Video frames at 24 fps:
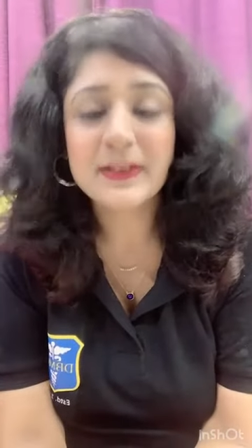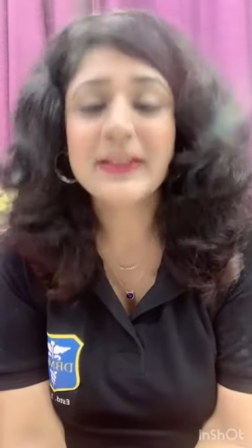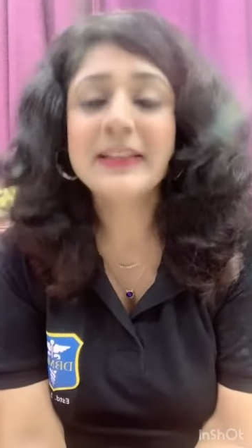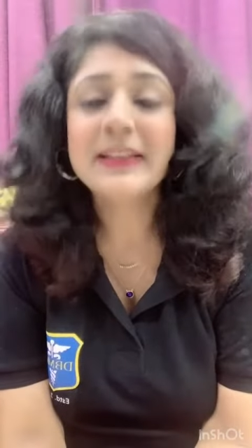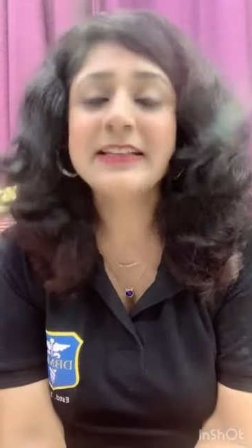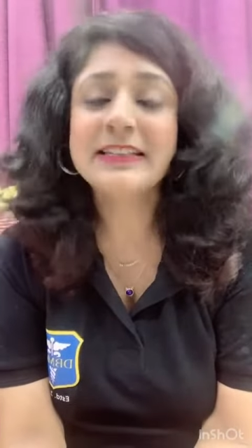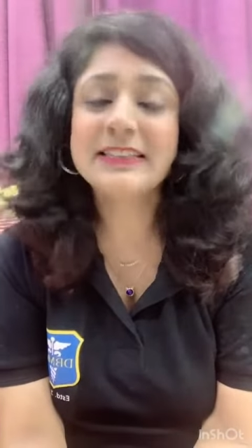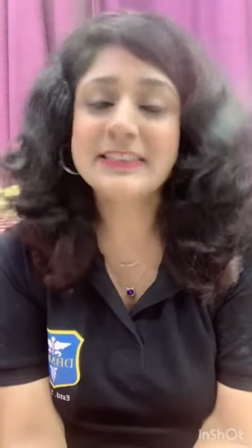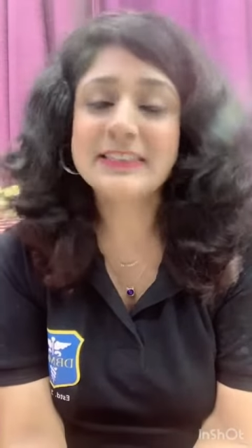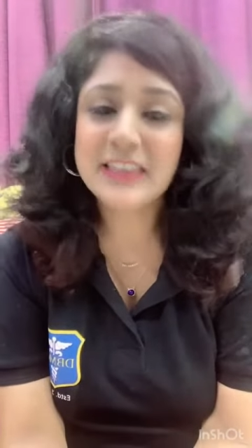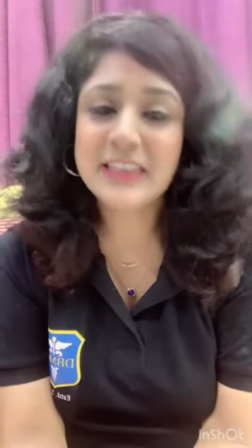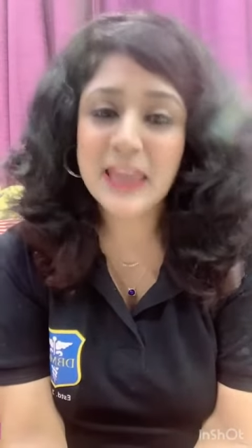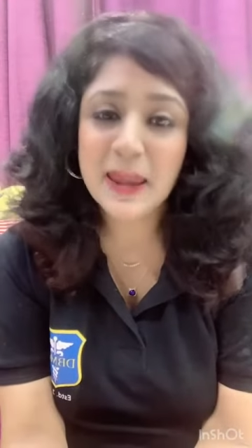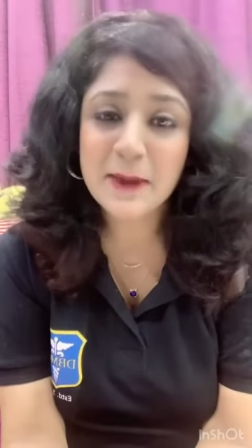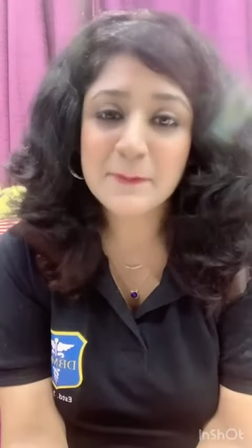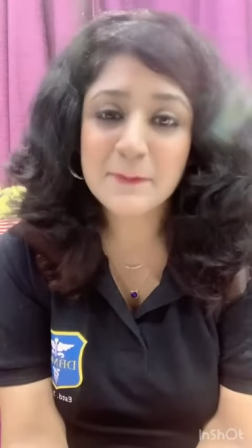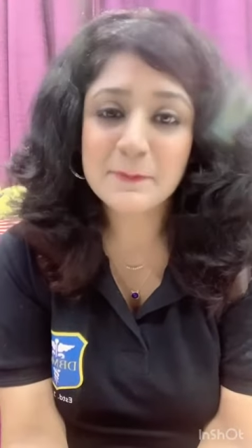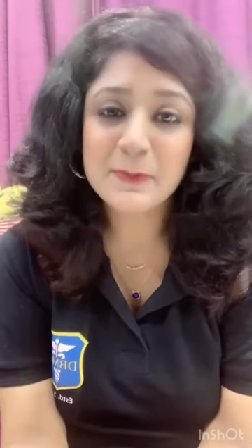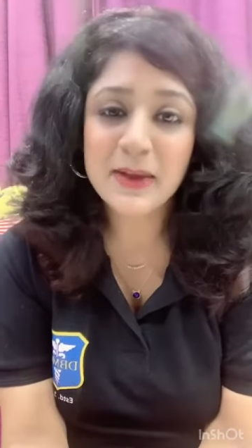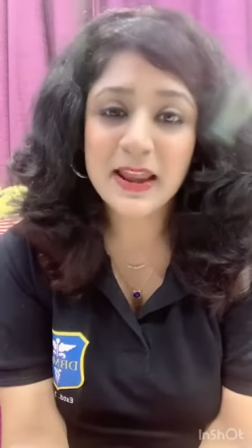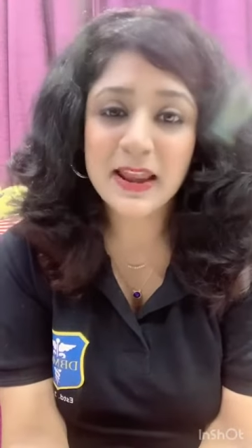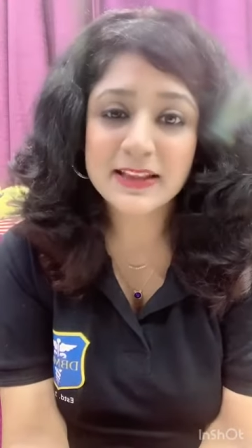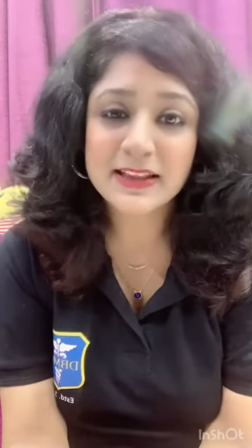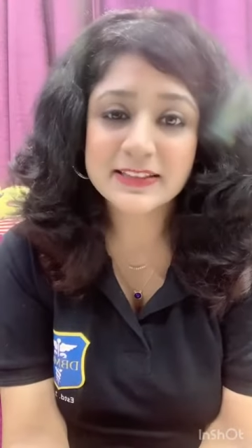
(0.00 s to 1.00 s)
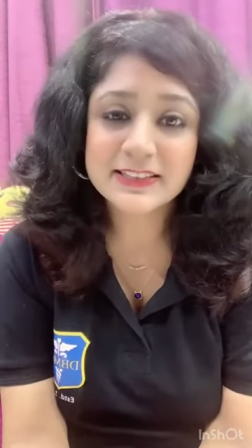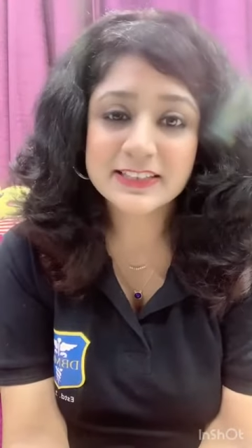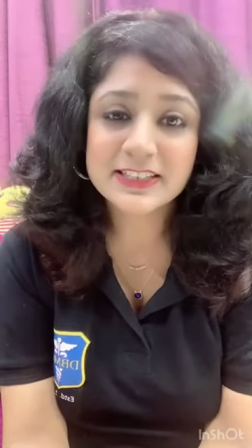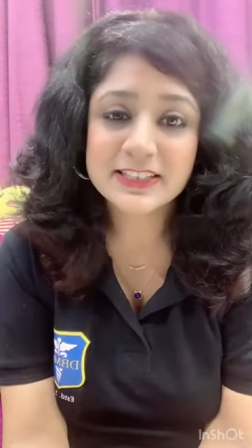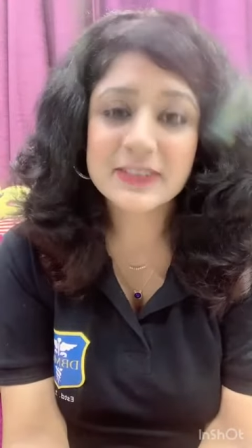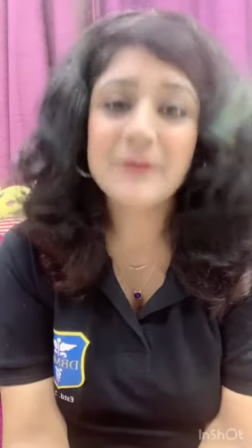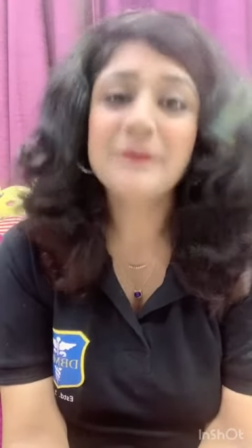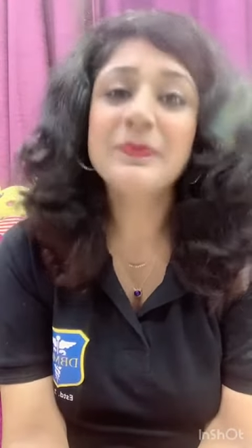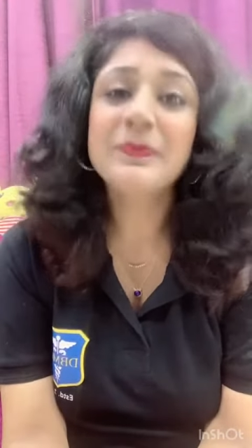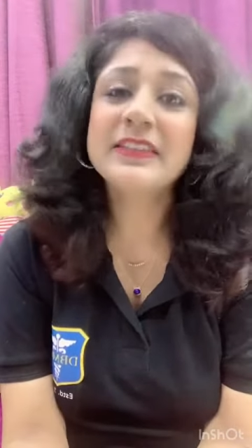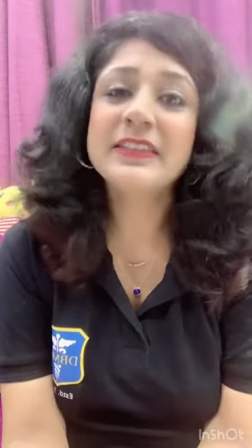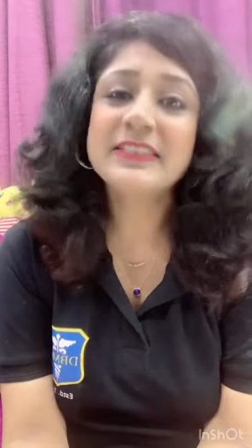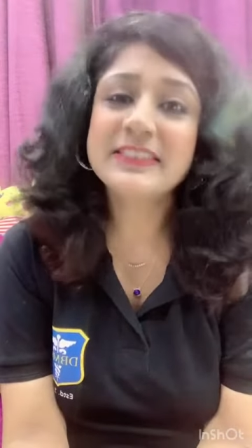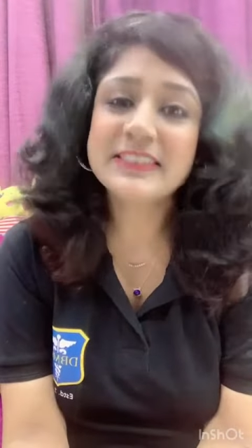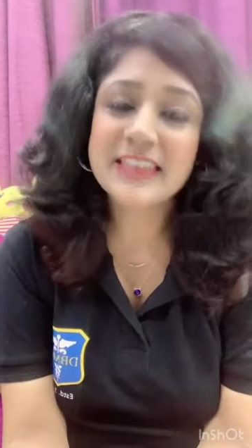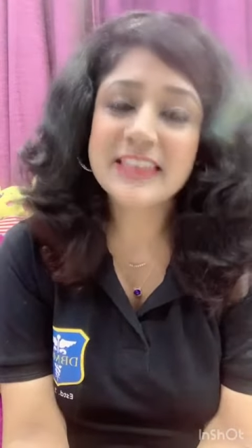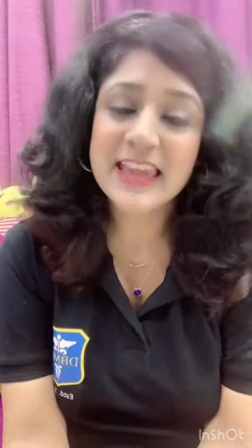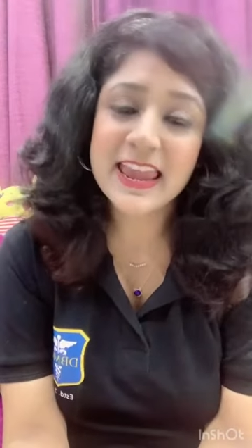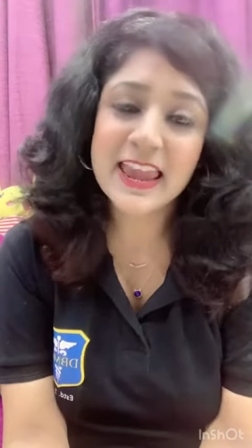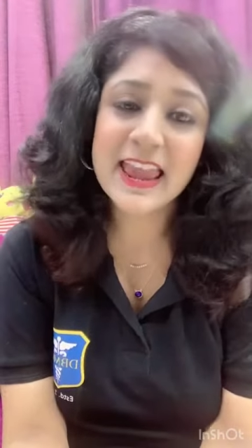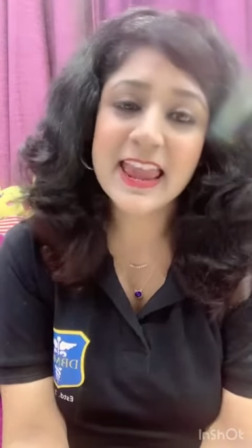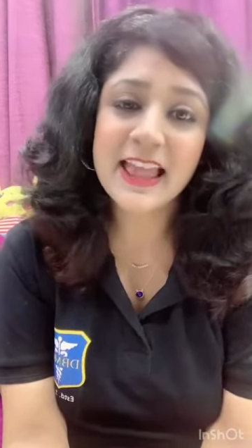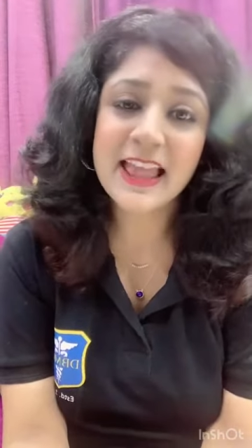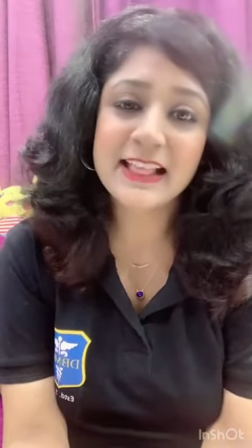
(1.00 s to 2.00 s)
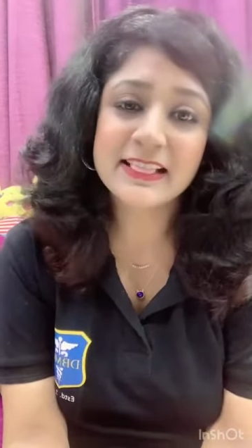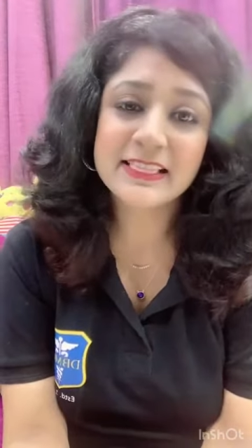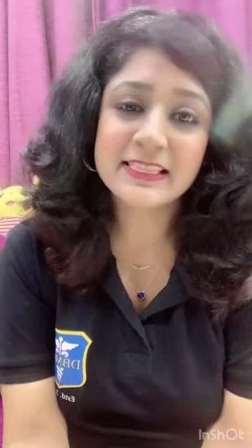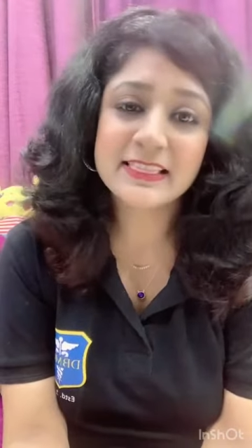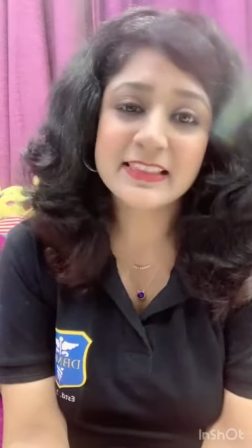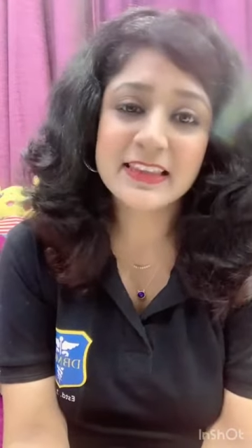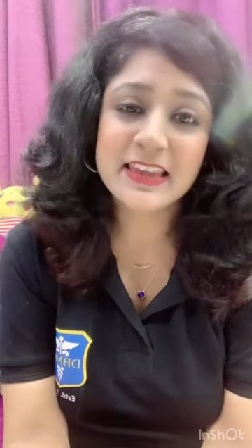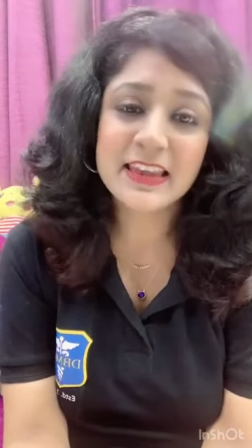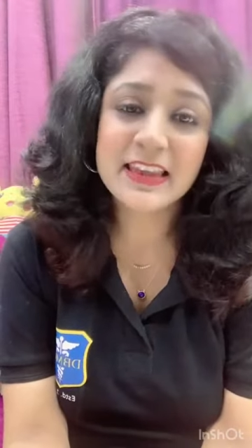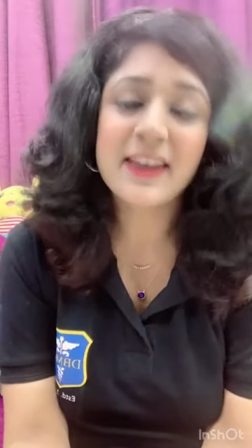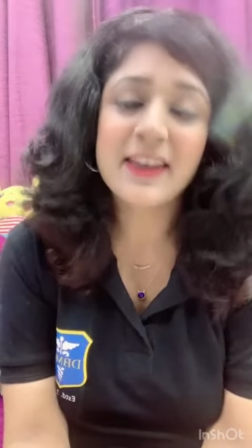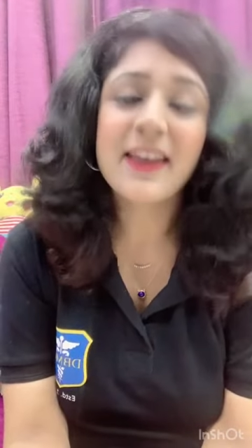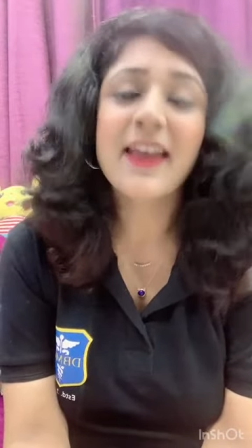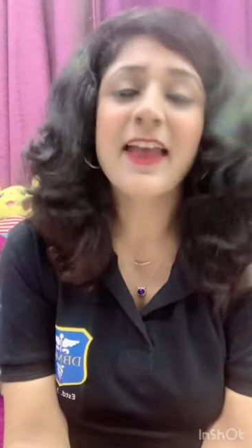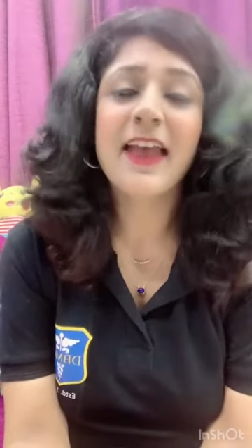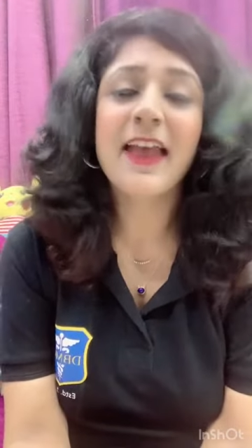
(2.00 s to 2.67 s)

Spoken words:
Stay blessed, stay healthy,